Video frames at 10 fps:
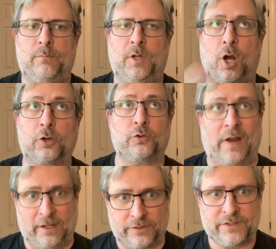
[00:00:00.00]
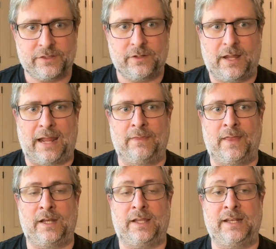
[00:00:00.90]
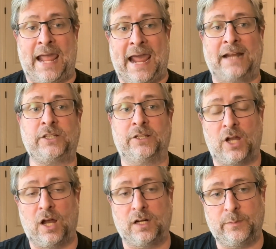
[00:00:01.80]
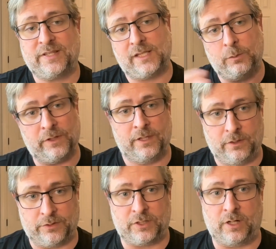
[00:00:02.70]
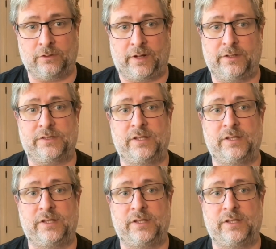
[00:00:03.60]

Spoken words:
guardrails, and then it can act autonomously within those guardrails.